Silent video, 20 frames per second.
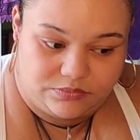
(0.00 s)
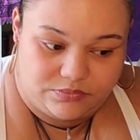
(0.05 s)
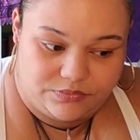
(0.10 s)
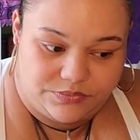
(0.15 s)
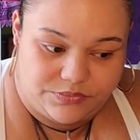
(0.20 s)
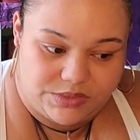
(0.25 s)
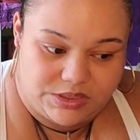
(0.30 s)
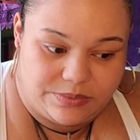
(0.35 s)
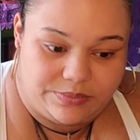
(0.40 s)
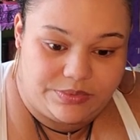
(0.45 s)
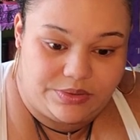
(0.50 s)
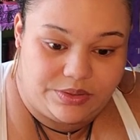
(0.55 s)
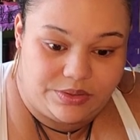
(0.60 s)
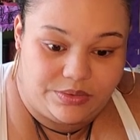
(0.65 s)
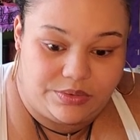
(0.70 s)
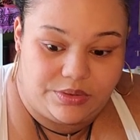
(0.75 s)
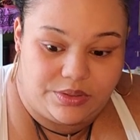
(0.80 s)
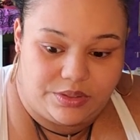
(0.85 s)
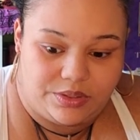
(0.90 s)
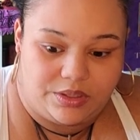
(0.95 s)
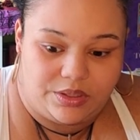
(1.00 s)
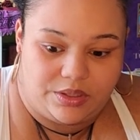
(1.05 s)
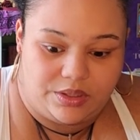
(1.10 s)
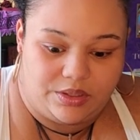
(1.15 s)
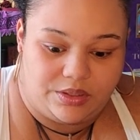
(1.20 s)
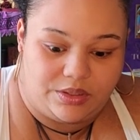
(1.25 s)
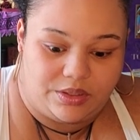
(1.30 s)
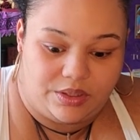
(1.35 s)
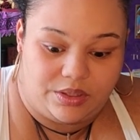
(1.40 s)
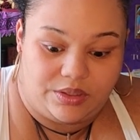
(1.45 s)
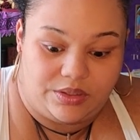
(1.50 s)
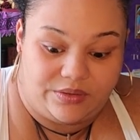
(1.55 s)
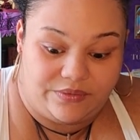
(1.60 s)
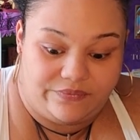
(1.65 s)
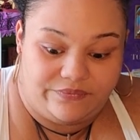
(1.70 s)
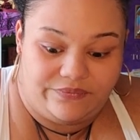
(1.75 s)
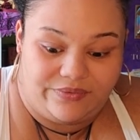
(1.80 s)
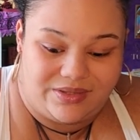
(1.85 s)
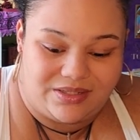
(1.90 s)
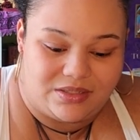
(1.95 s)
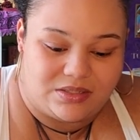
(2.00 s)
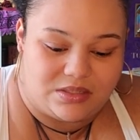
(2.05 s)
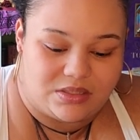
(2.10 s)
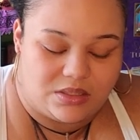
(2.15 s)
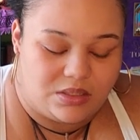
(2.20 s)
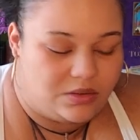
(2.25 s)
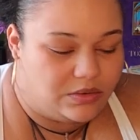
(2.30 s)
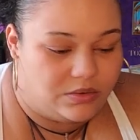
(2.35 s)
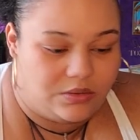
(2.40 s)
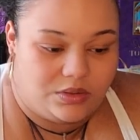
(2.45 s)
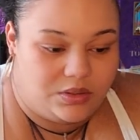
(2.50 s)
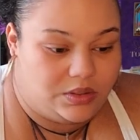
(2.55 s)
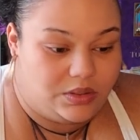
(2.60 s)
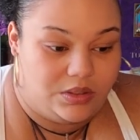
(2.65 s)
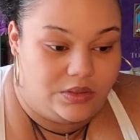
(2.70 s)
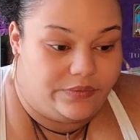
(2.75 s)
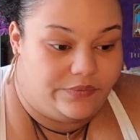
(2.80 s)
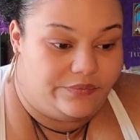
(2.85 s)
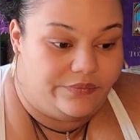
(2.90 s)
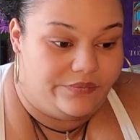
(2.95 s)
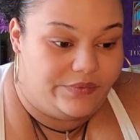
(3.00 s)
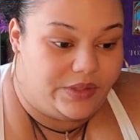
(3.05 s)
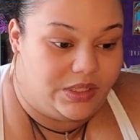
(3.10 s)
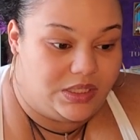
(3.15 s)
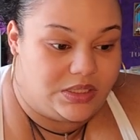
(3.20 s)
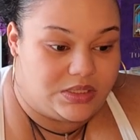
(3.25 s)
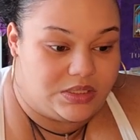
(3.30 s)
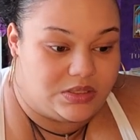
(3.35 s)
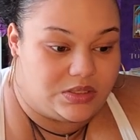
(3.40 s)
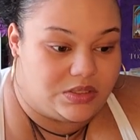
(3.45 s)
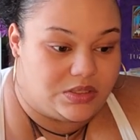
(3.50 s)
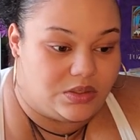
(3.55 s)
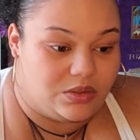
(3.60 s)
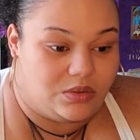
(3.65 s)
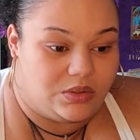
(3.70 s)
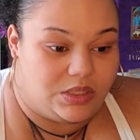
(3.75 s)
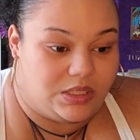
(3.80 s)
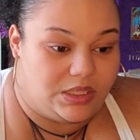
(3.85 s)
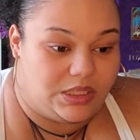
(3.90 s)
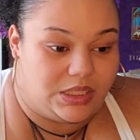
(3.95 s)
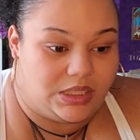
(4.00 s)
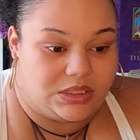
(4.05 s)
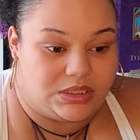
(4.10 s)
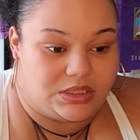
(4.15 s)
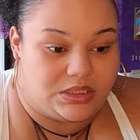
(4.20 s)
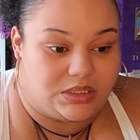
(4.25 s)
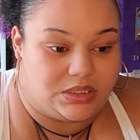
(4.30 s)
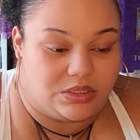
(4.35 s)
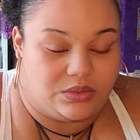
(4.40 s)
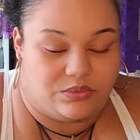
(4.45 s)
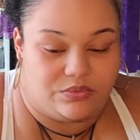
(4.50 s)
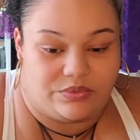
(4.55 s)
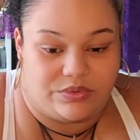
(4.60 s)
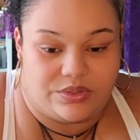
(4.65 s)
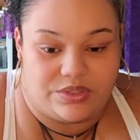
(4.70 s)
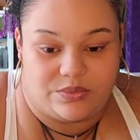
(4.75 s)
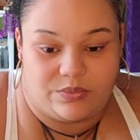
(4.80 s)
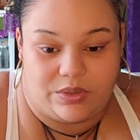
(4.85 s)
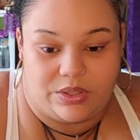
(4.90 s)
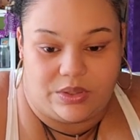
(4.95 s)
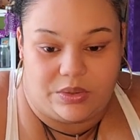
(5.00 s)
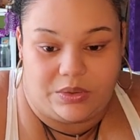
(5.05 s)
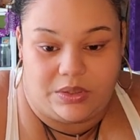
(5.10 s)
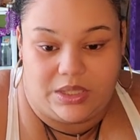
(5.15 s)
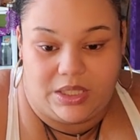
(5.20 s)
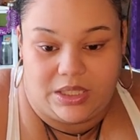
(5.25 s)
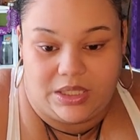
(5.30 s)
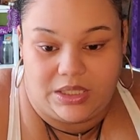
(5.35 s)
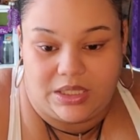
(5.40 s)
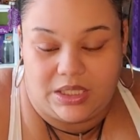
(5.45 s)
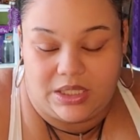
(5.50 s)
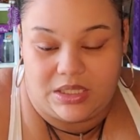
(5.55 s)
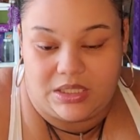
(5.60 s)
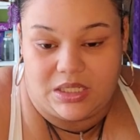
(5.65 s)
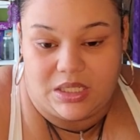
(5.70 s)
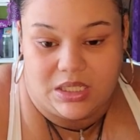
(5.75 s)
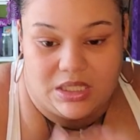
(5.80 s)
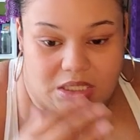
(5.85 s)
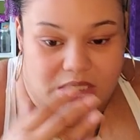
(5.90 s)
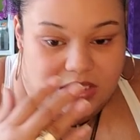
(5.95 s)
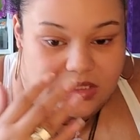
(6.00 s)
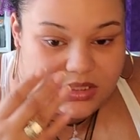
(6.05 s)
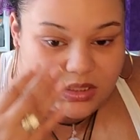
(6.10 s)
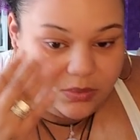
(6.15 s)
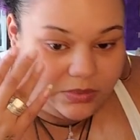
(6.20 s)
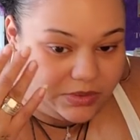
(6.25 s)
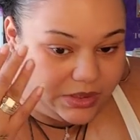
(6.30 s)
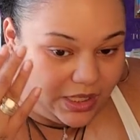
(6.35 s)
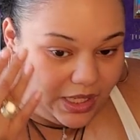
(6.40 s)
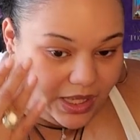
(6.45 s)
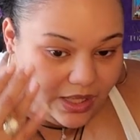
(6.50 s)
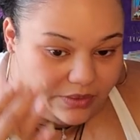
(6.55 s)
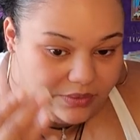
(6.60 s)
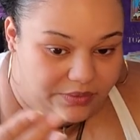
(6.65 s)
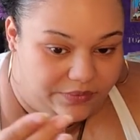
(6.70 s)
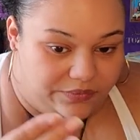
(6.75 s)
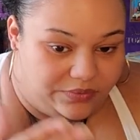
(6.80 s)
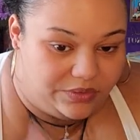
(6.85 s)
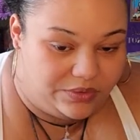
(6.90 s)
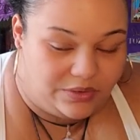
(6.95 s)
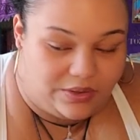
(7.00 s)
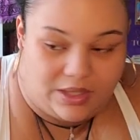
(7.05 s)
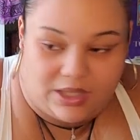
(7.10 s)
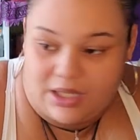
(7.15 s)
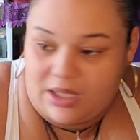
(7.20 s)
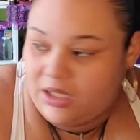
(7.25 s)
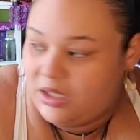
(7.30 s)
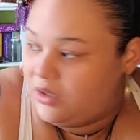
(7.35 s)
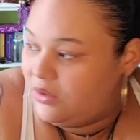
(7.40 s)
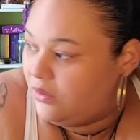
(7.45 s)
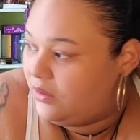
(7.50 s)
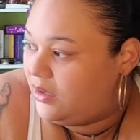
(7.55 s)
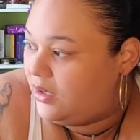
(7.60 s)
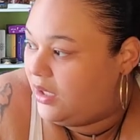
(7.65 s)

Some of you are convinced, though, that it's a soul connection. The reason why you can't get someone out of your head, or